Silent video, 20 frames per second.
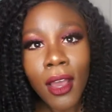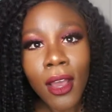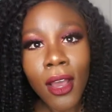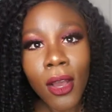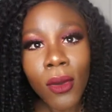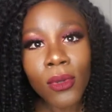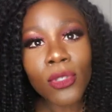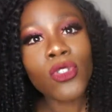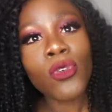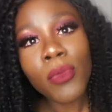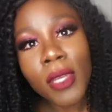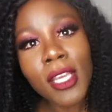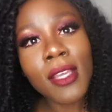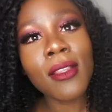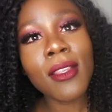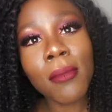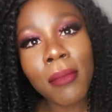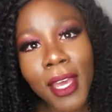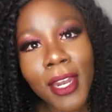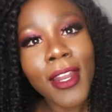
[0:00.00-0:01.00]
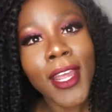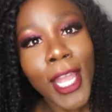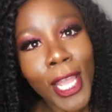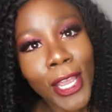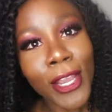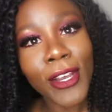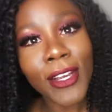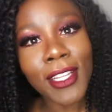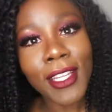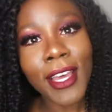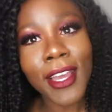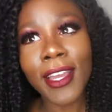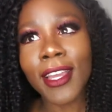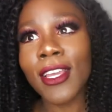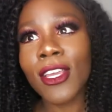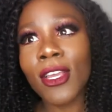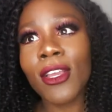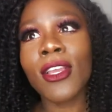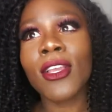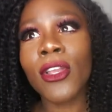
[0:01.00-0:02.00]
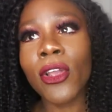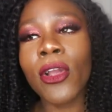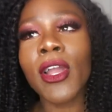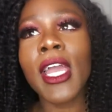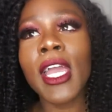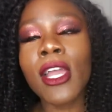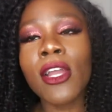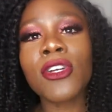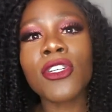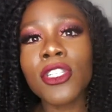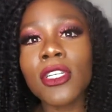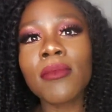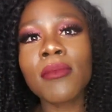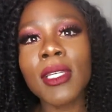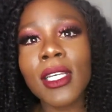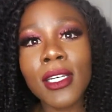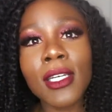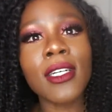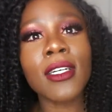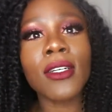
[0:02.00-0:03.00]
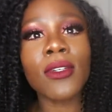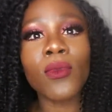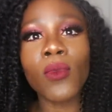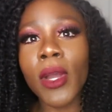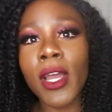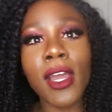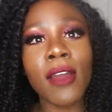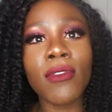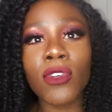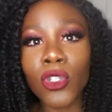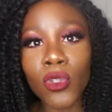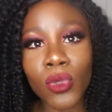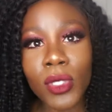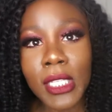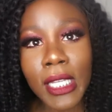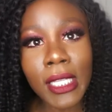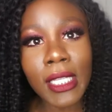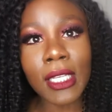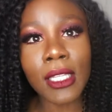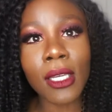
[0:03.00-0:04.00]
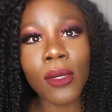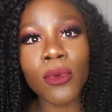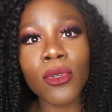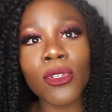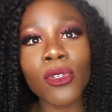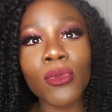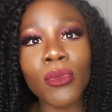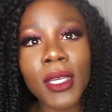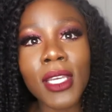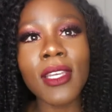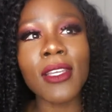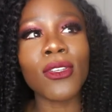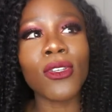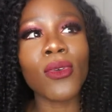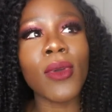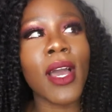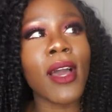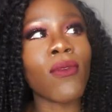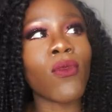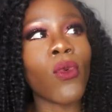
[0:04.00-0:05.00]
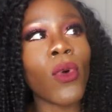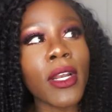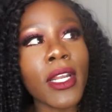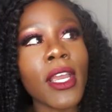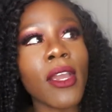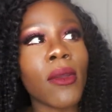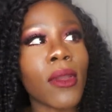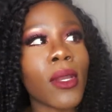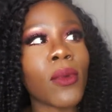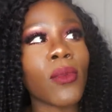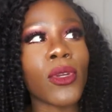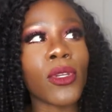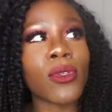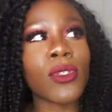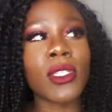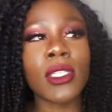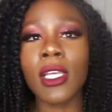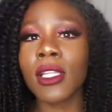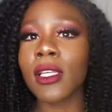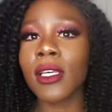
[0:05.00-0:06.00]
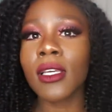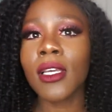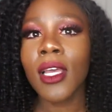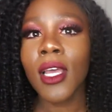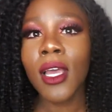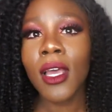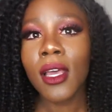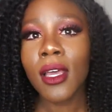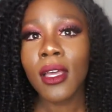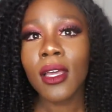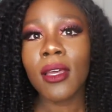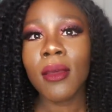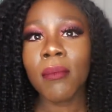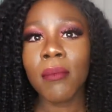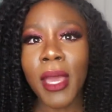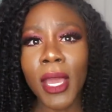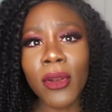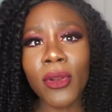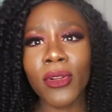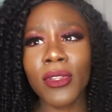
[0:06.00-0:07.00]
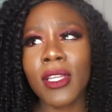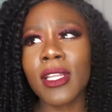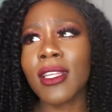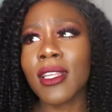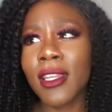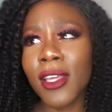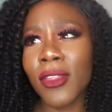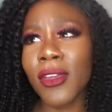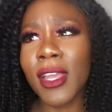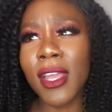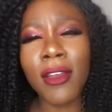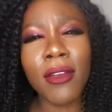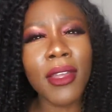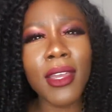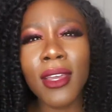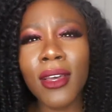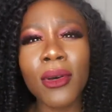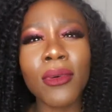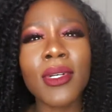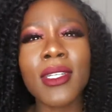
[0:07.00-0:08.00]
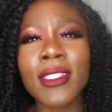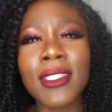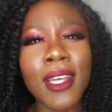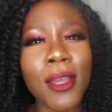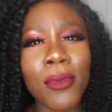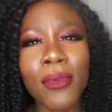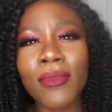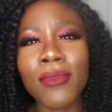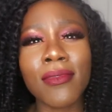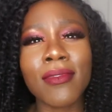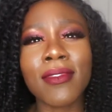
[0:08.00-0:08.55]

what you mean the better hair? Like, your hair should be good wherever you sell it. Like, what do you mean you have one area where you sell it better than another area? What type of